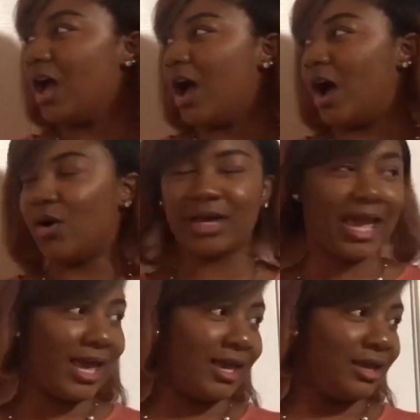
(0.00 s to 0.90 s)

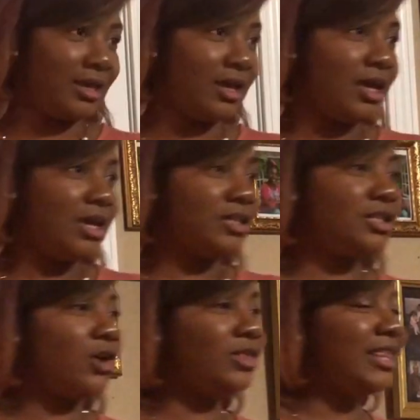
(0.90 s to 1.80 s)
Okay,
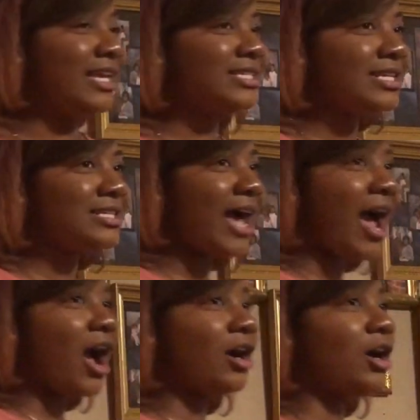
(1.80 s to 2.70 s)
so this is
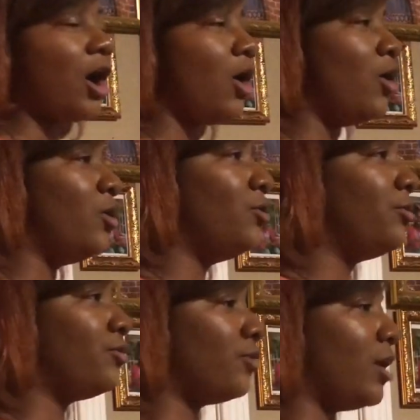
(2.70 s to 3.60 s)
our goal
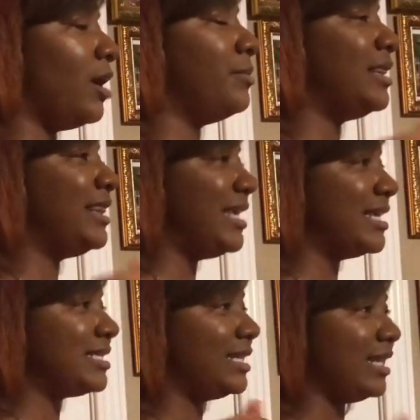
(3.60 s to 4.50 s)
from
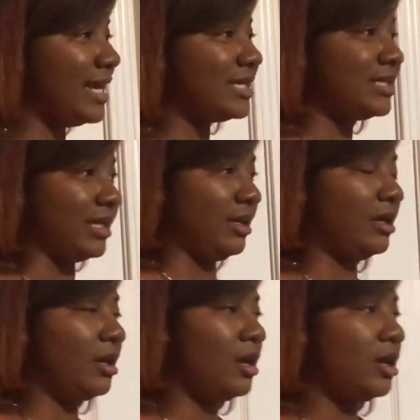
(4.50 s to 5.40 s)
this lesson.
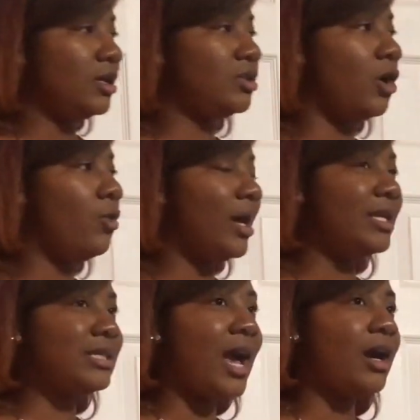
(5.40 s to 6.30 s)
So what
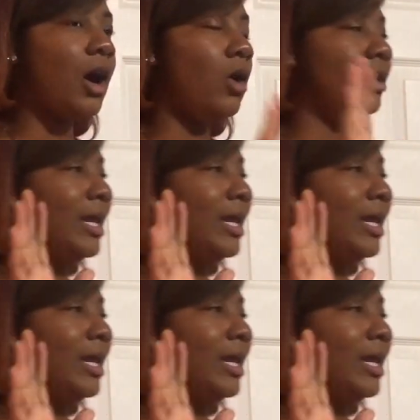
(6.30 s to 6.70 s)
is our goal?